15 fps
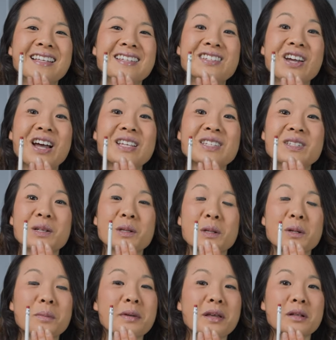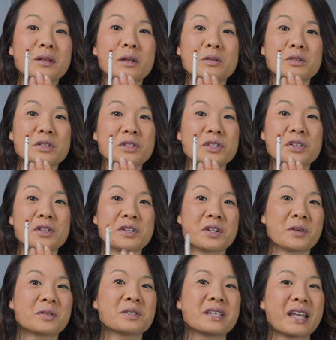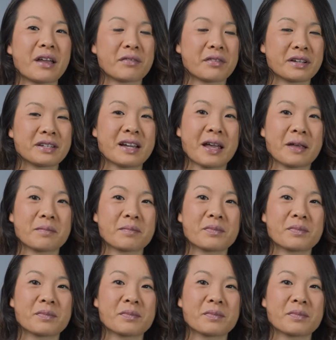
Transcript: just a little bit closer to your nose every time.